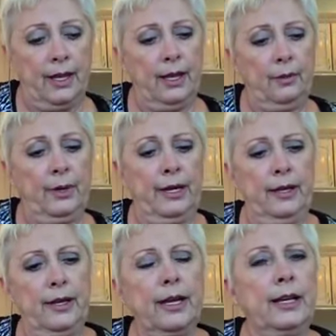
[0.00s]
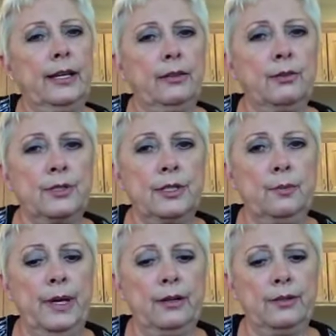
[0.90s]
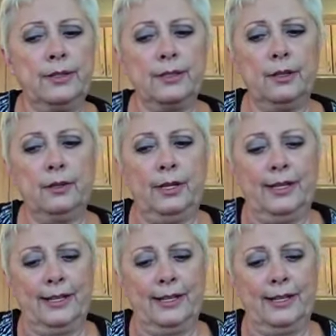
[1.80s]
anyway, got to get those in the mail. So,